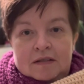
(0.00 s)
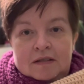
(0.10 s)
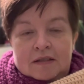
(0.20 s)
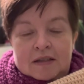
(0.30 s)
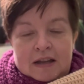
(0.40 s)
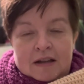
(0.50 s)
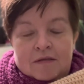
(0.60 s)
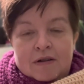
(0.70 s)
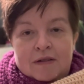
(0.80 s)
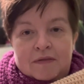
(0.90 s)

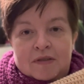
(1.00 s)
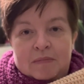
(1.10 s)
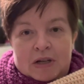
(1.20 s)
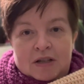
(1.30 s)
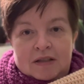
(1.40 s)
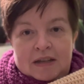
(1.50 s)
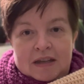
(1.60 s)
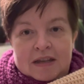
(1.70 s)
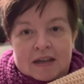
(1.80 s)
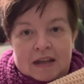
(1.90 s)
Stylecraft Special
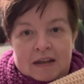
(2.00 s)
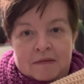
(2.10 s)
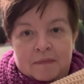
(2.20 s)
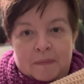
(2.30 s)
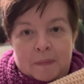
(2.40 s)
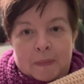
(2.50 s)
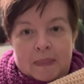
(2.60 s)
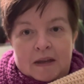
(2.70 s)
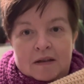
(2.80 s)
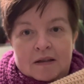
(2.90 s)
DK
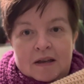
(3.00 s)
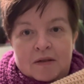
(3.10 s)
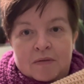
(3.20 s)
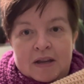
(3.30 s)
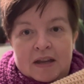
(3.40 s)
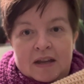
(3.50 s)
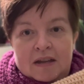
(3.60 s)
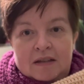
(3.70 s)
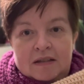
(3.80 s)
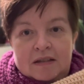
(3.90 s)
in
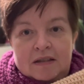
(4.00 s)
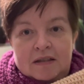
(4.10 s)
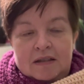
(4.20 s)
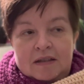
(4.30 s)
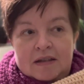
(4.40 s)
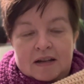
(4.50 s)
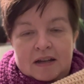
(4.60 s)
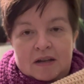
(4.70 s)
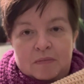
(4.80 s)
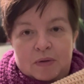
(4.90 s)
colorway Duck
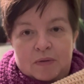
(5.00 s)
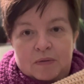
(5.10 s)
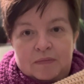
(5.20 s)
Egg Blue,